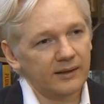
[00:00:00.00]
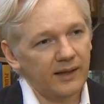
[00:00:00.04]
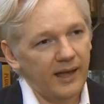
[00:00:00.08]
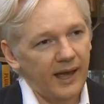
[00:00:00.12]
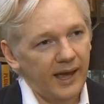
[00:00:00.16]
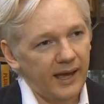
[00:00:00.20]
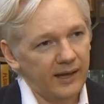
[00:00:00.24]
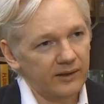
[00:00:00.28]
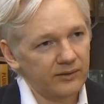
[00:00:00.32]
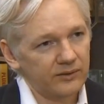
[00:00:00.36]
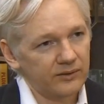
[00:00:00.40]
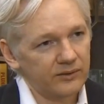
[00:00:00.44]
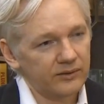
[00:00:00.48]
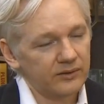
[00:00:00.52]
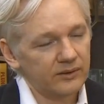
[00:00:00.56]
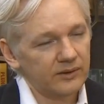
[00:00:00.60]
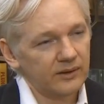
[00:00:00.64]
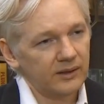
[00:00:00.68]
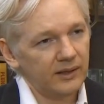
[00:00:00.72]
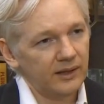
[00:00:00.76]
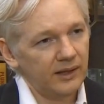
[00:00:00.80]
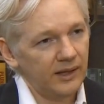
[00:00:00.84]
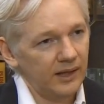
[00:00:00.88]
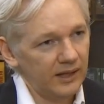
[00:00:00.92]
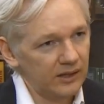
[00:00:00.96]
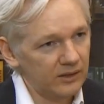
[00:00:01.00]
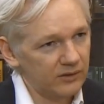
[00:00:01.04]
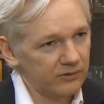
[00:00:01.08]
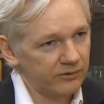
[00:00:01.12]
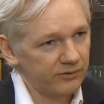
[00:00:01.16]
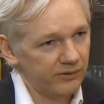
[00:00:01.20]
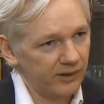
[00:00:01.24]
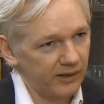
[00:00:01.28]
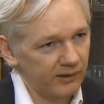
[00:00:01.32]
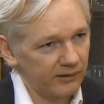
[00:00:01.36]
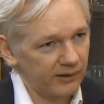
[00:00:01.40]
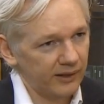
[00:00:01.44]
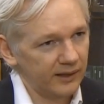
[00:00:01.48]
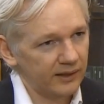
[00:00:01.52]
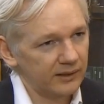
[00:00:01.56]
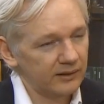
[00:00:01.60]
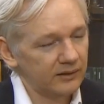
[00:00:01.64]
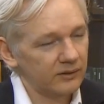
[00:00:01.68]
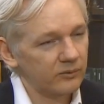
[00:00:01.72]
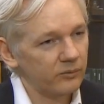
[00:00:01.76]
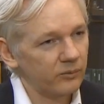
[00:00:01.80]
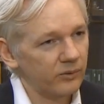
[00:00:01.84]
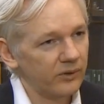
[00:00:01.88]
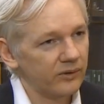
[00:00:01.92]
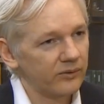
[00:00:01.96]
and interfering
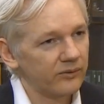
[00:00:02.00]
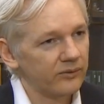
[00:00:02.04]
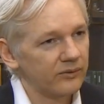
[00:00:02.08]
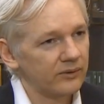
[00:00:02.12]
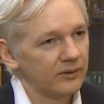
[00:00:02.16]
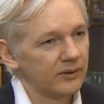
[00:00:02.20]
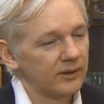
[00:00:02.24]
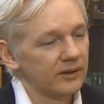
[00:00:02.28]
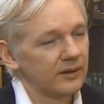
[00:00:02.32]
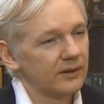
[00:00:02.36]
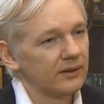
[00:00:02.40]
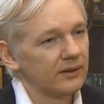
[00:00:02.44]
with